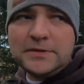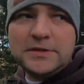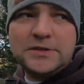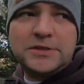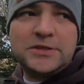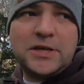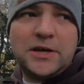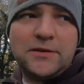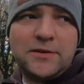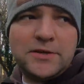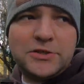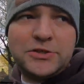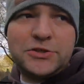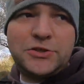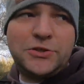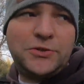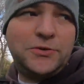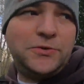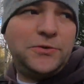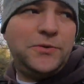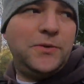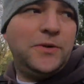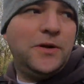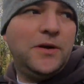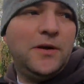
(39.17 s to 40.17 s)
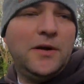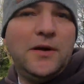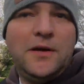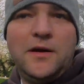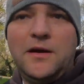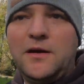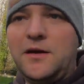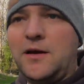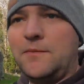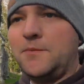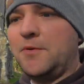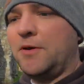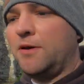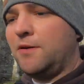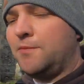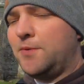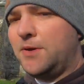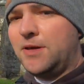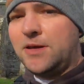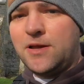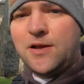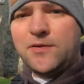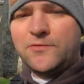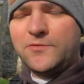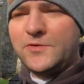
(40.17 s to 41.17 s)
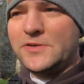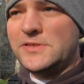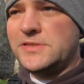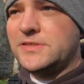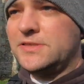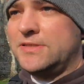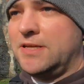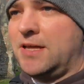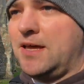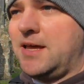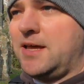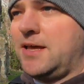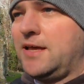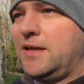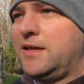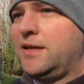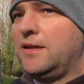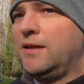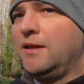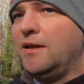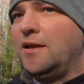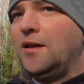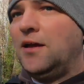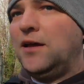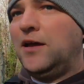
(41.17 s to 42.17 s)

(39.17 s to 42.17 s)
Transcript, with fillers: So there's two I'm going to be covering today.